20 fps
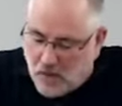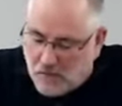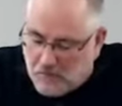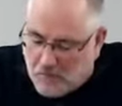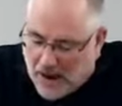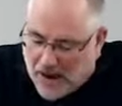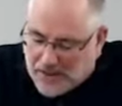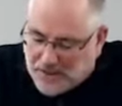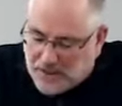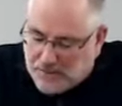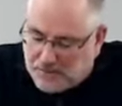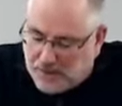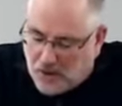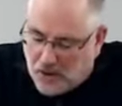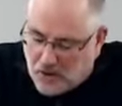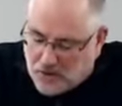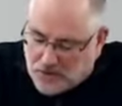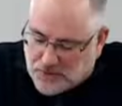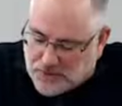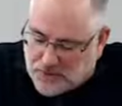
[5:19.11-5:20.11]
might
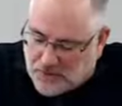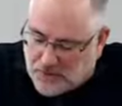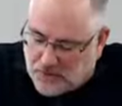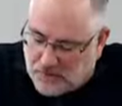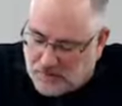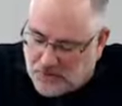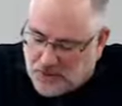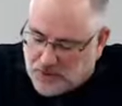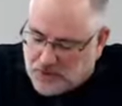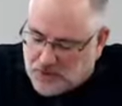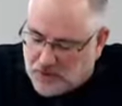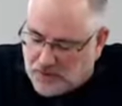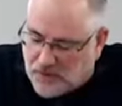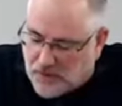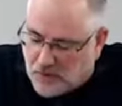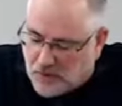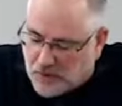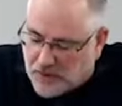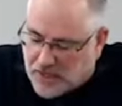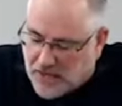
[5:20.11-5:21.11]
depose them until
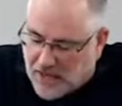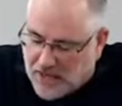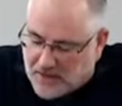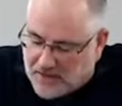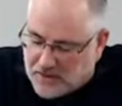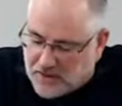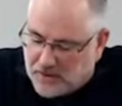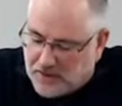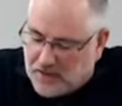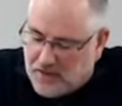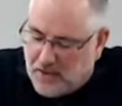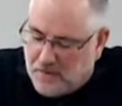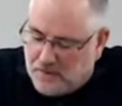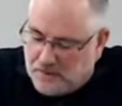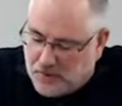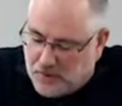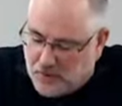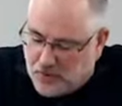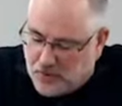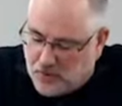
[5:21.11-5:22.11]
they were canonically
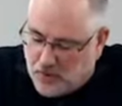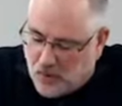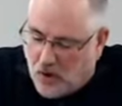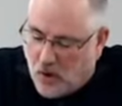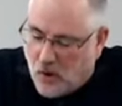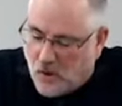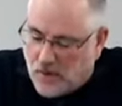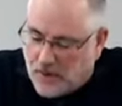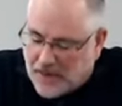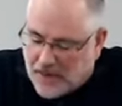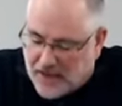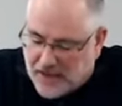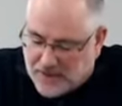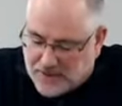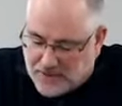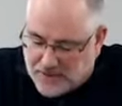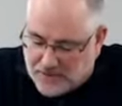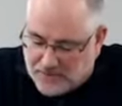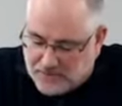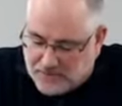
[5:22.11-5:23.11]
pure or
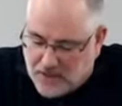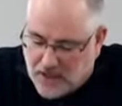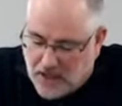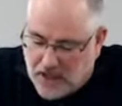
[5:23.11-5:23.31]
recanted.